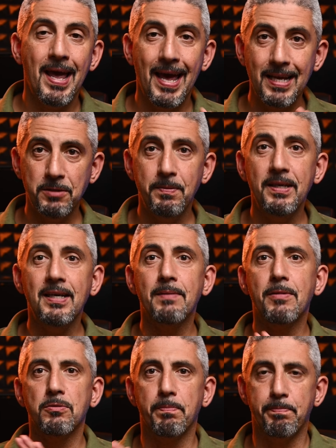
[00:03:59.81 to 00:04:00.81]
And speaking
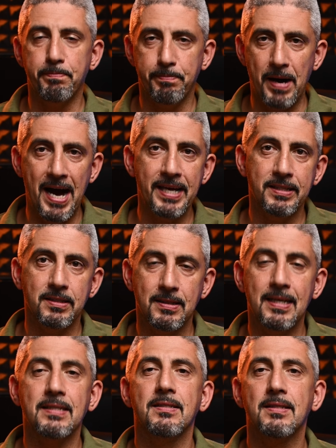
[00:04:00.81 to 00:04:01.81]
about buying this
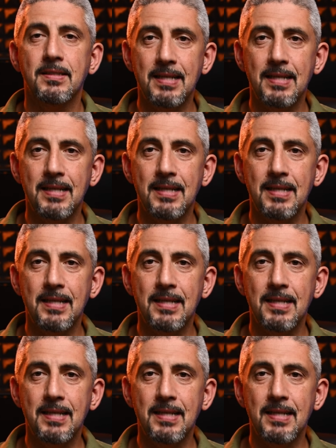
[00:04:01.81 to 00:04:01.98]
lens